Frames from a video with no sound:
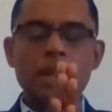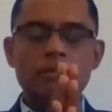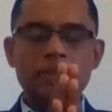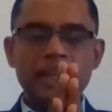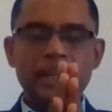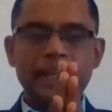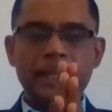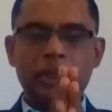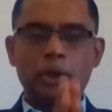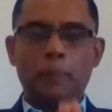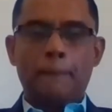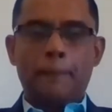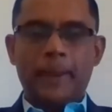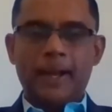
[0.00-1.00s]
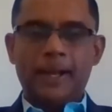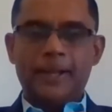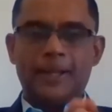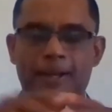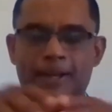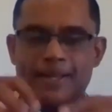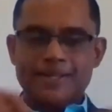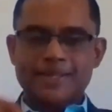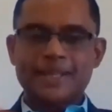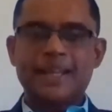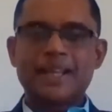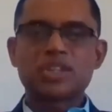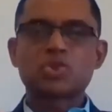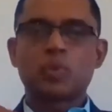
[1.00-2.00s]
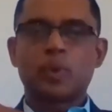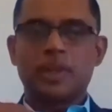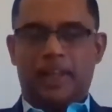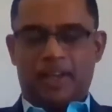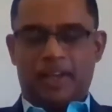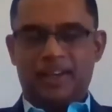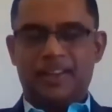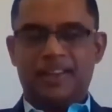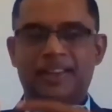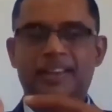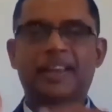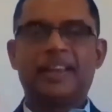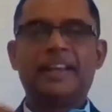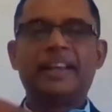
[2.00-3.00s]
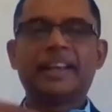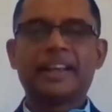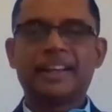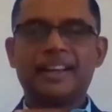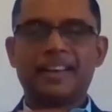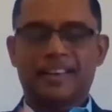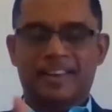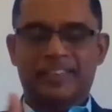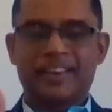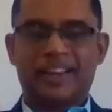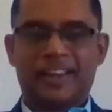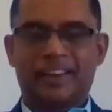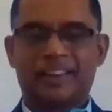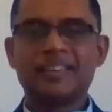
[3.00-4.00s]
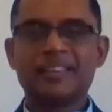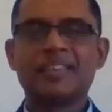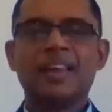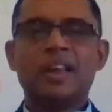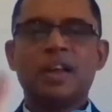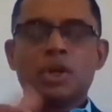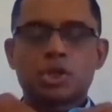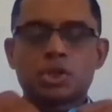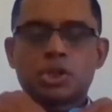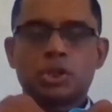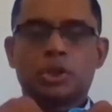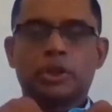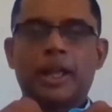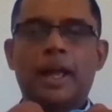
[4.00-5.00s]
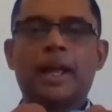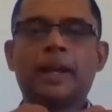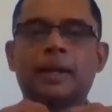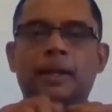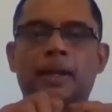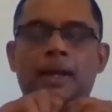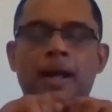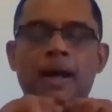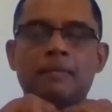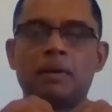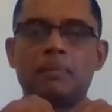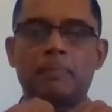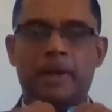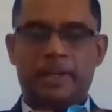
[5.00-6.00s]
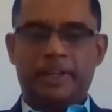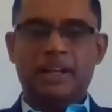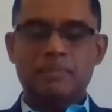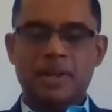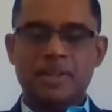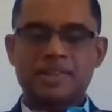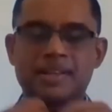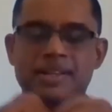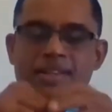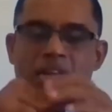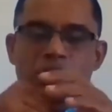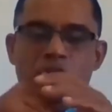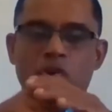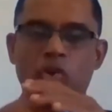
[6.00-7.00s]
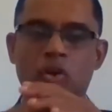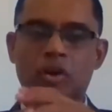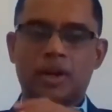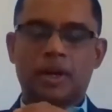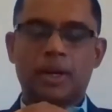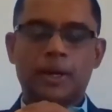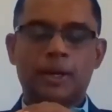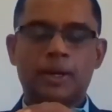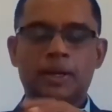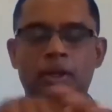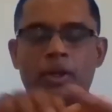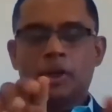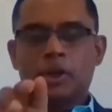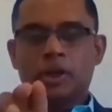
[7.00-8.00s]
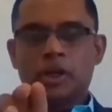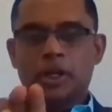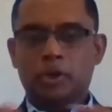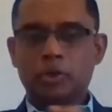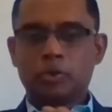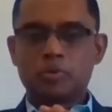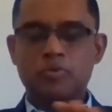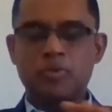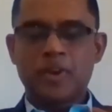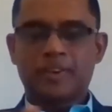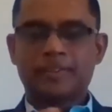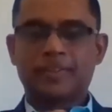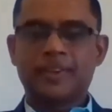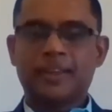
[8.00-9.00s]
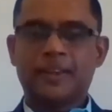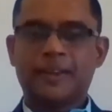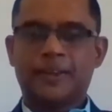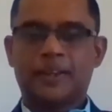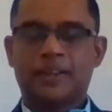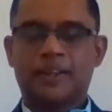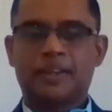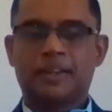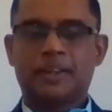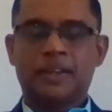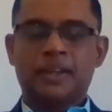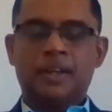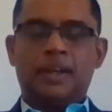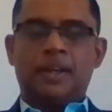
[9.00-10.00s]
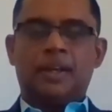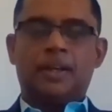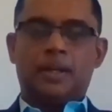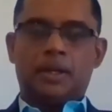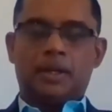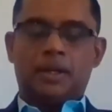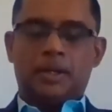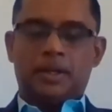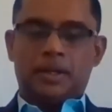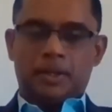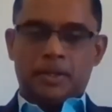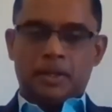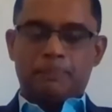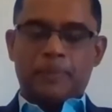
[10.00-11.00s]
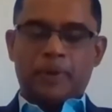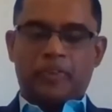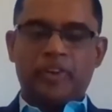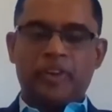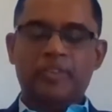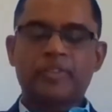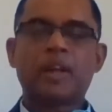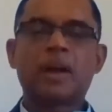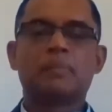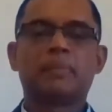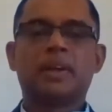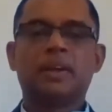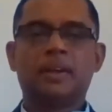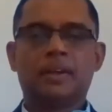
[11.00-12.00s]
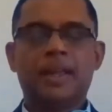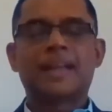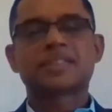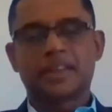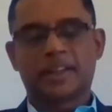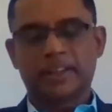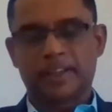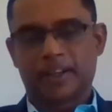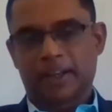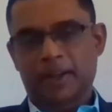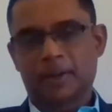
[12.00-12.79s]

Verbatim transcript: we need to build the resilience within, the internal resilience, so that uh, our mental muscles are stronger uh, to face the, uh, uh the pressures coming external.